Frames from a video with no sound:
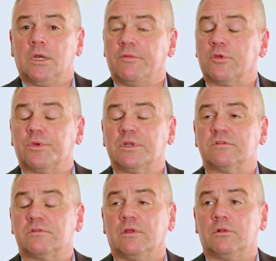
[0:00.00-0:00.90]
I think we're
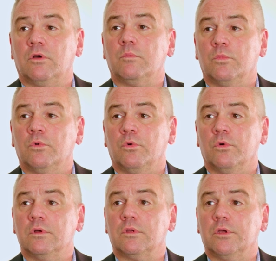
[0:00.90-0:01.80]
going to see a lot
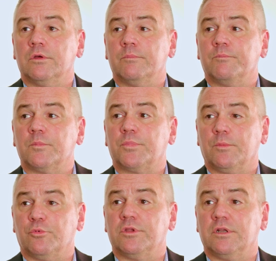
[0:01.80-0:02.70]
more
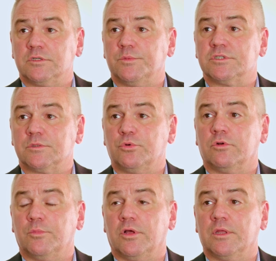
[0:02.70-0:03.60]
people needing to be
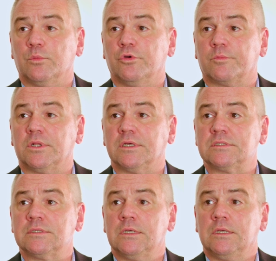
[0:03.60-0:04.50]
supported by their
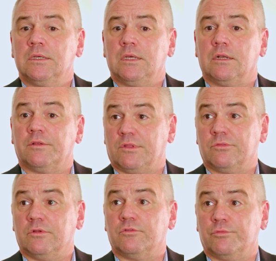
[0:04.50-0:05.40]
workplace, and I
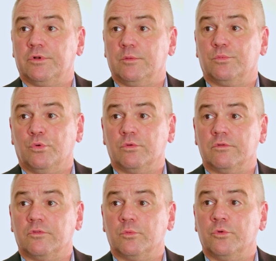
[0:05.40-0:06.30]
think that it's really
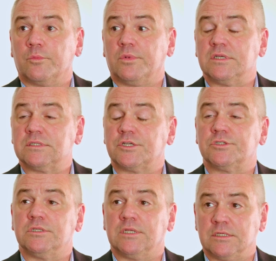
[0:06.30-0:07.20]
important that the workplace
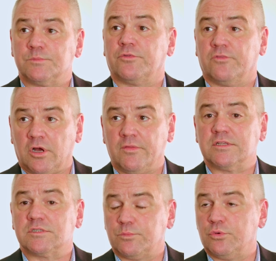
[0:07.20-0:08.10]
actually does provide
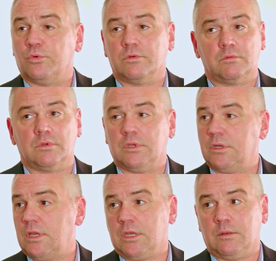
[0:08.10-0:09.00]
that support
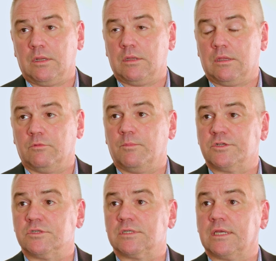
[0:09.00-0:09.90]
in as
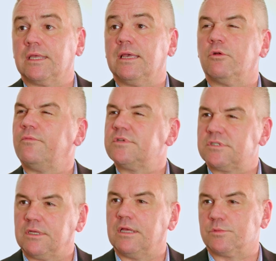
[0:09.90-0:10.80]
much as they can.
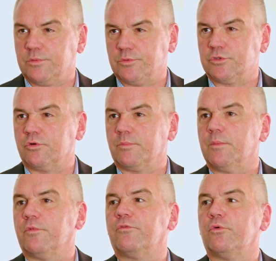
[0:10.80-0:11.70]
Obviously, as we were talking
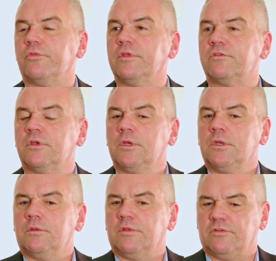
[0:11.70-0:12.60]
about before, there's
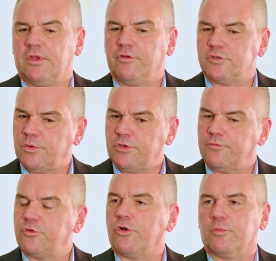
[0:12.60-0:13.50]
areas where
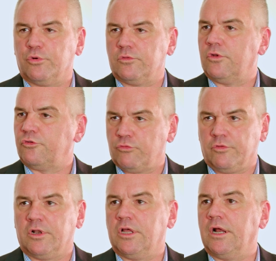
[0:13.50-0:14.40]
you've got to
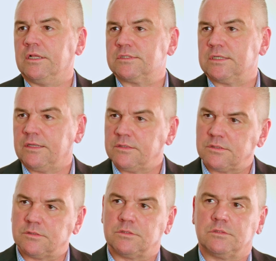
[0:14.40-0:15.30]
draw the line and say
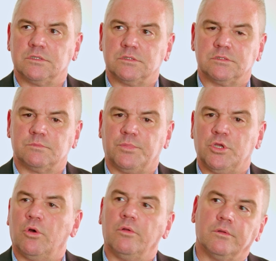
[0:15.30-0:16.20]
this is
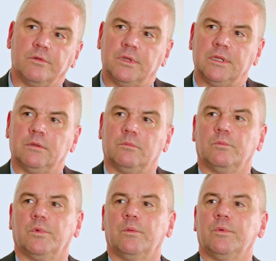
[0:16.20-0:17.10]
beyond
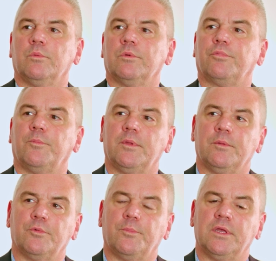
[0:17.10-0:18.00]
where we would be
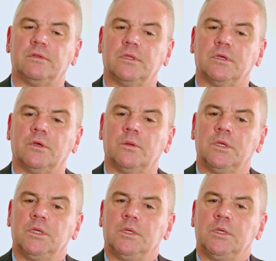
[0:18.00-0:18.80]
prepared to go.